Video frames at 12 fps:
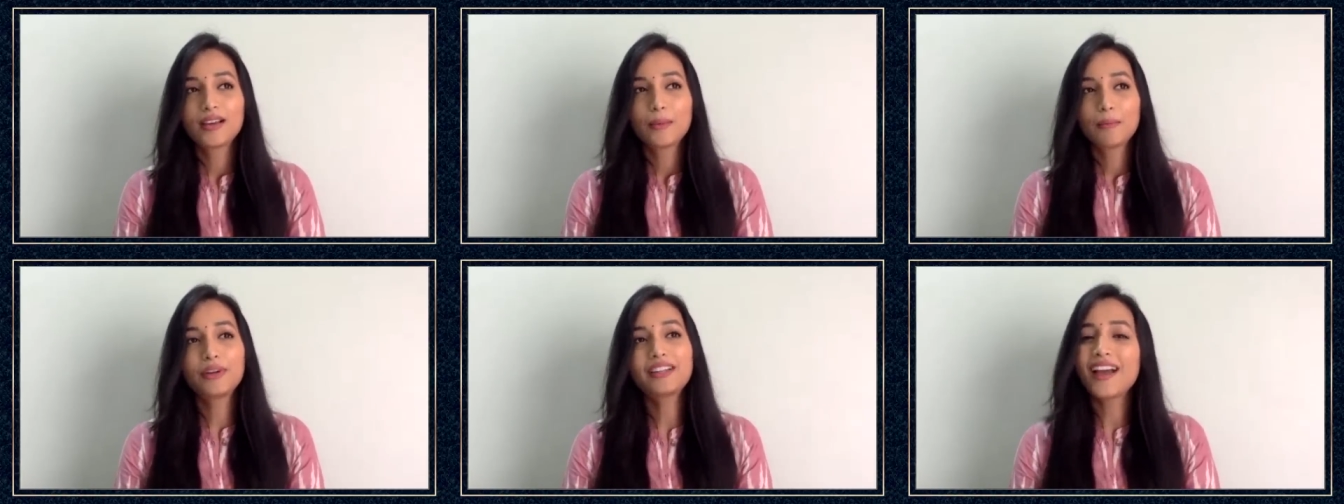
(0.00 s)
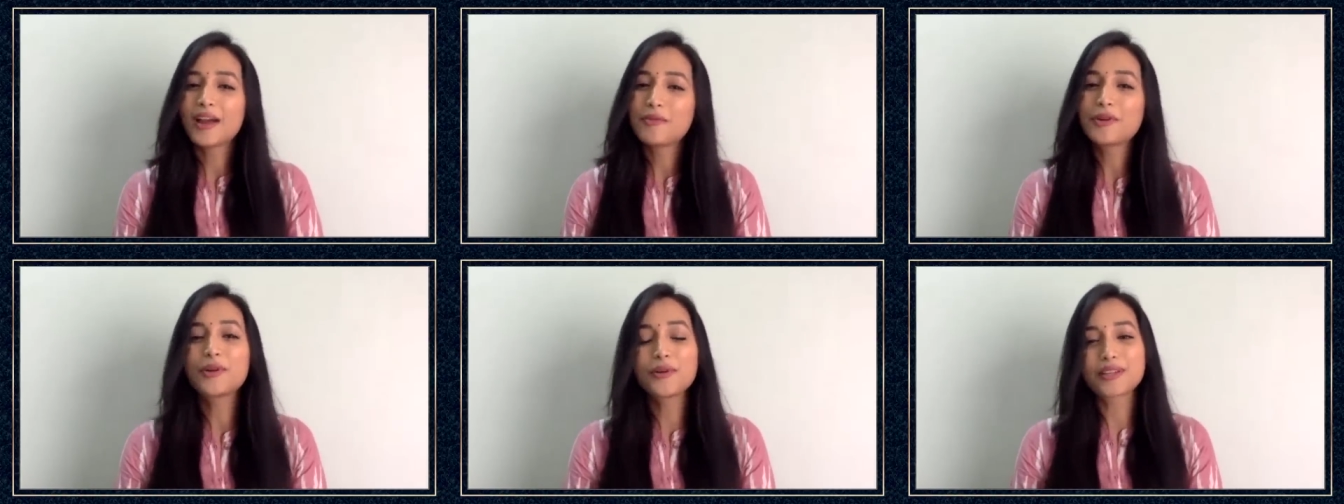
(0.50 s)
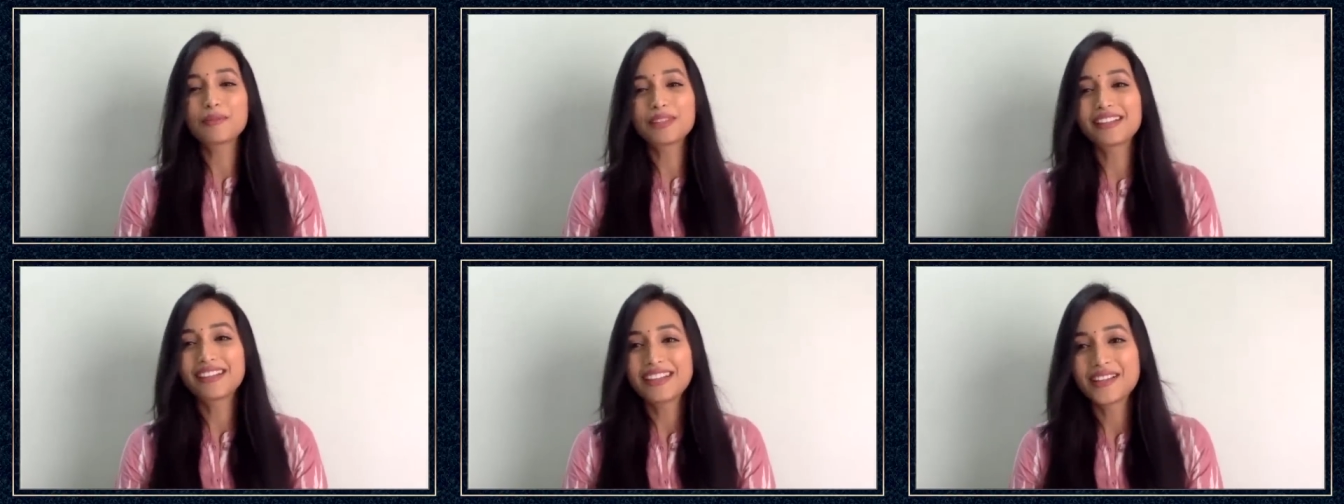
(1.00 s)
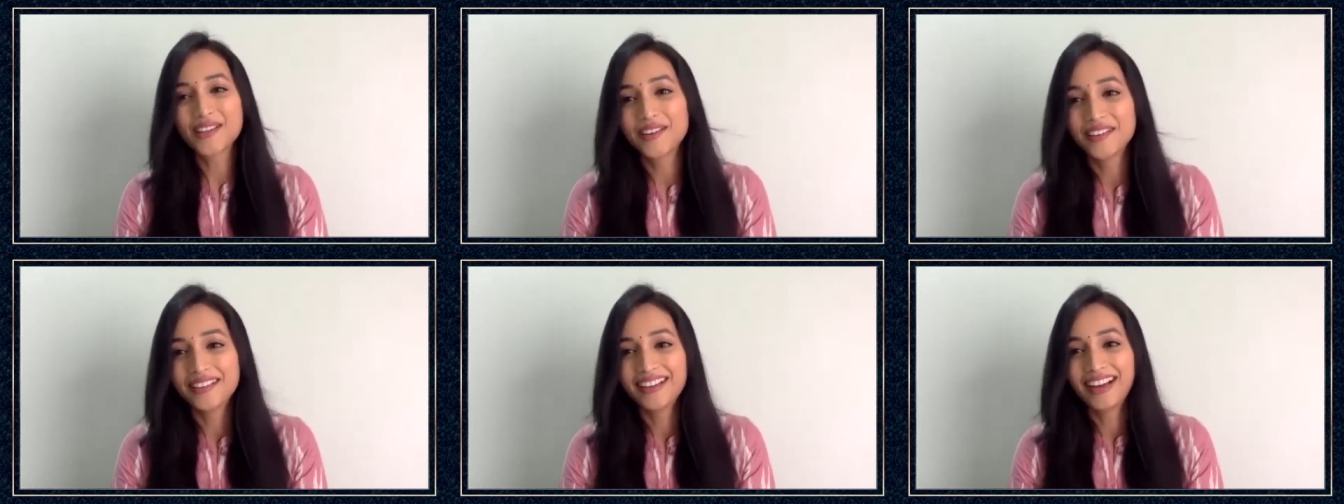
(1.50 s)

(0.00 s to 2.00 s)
But yeah, I want to do something really good.